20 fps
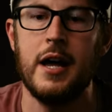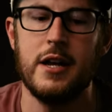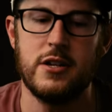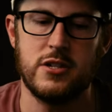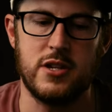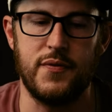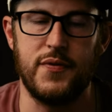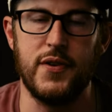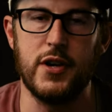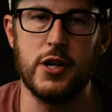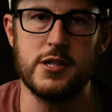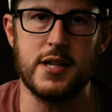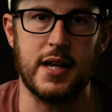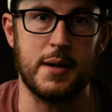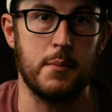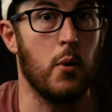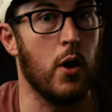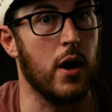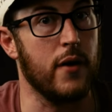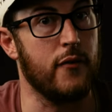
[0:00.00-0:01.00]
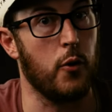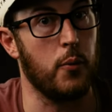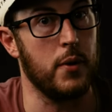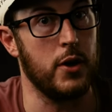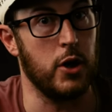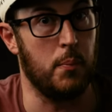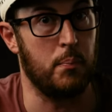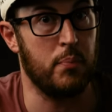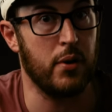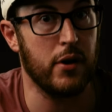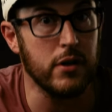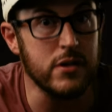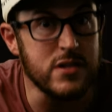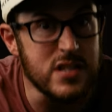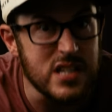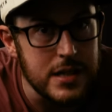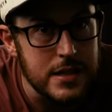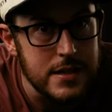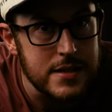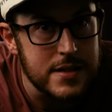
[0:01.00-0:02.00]
She feels like more of a real
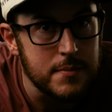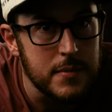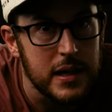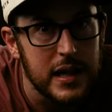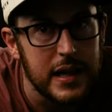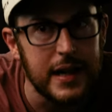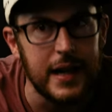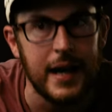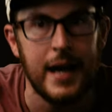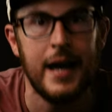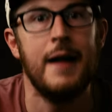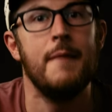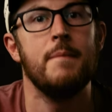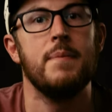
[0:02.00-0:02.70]
person to me.